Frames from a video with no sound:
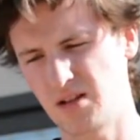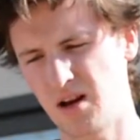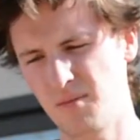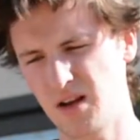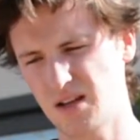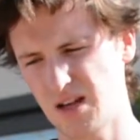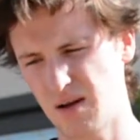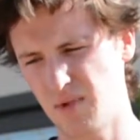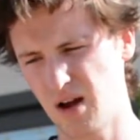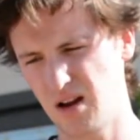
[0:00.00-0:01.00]
dumb because I
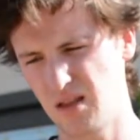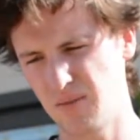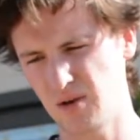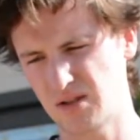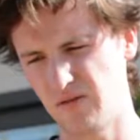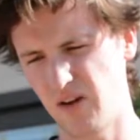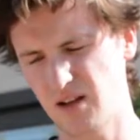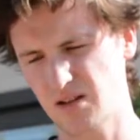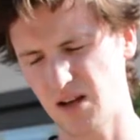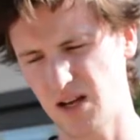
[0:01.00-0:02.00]
am not in the most
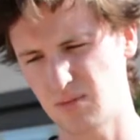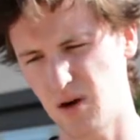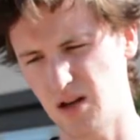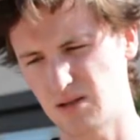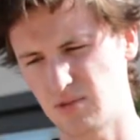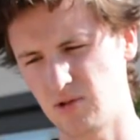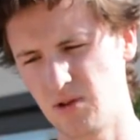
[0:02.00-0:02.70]
advanced class possible.